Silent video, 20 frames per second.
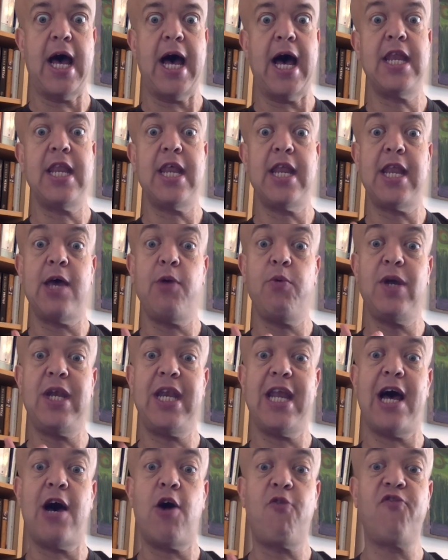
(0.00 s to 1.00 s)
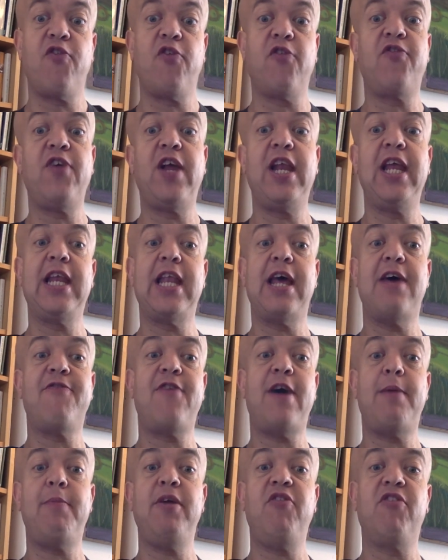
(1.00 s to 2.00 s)
and that they were now fulfilling their
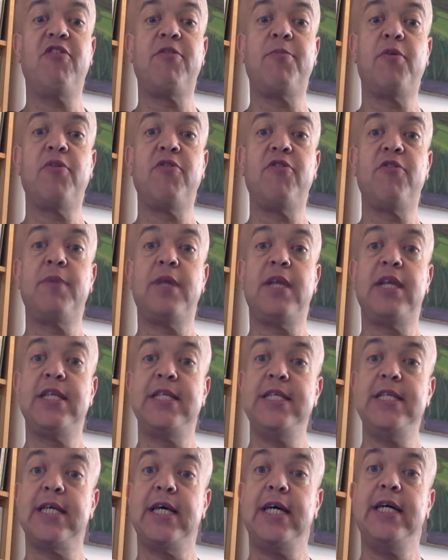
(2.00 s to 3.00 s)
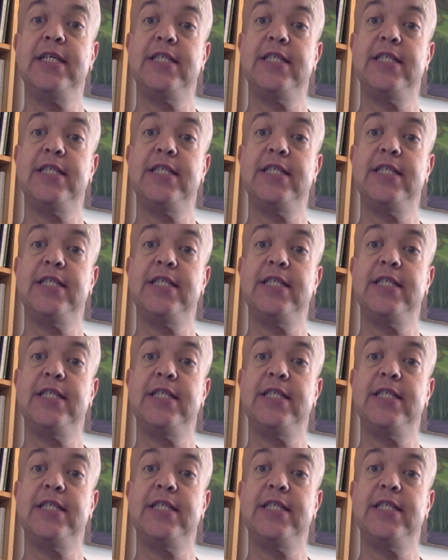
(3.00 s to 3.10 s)
family responsibilities,